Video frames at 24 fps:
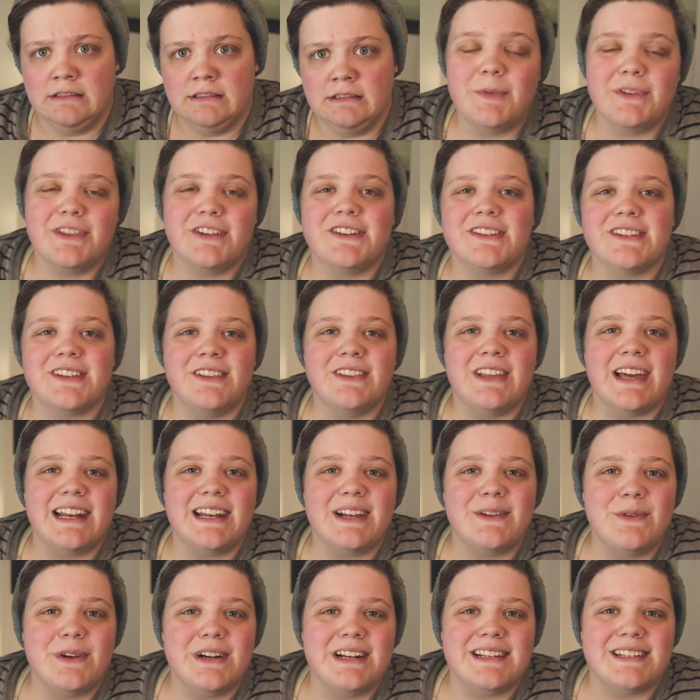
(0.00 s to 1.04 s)
But there's a lot
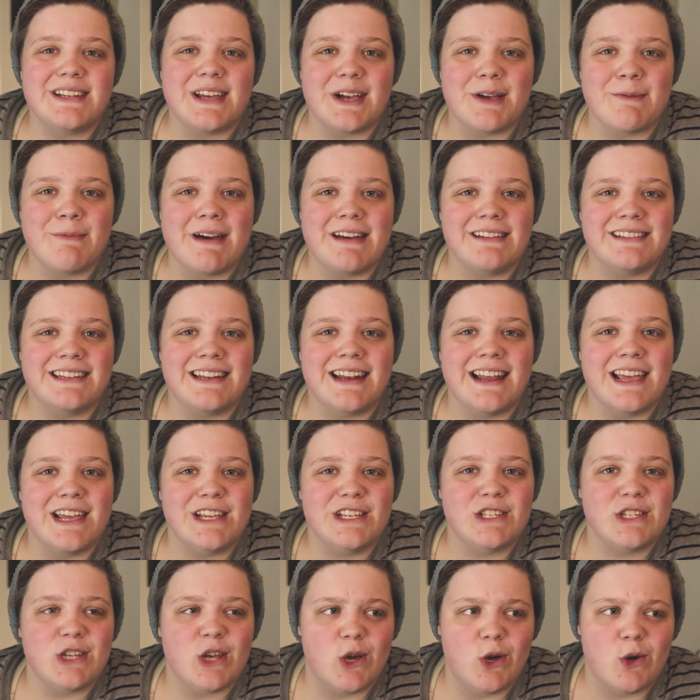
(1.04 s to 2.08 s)
I want to talk about today,
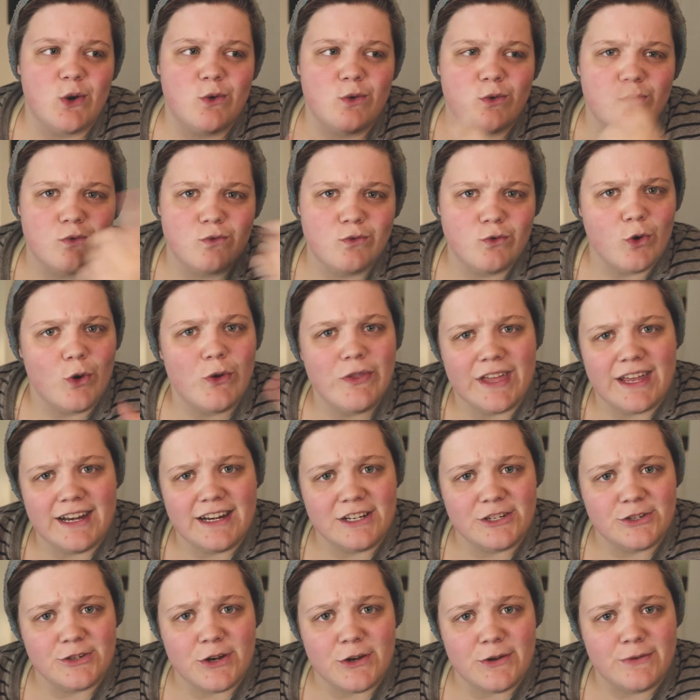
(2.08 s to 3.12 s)
so roll that
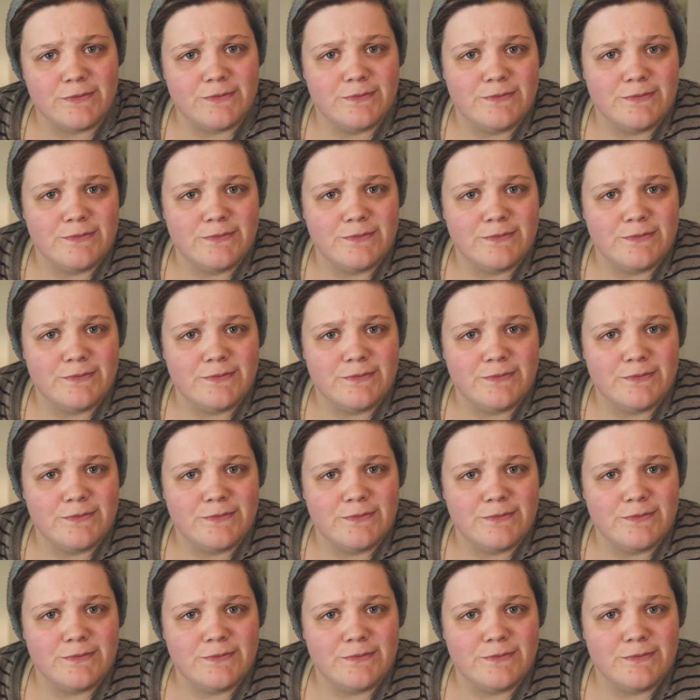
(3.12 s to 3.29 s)
intro.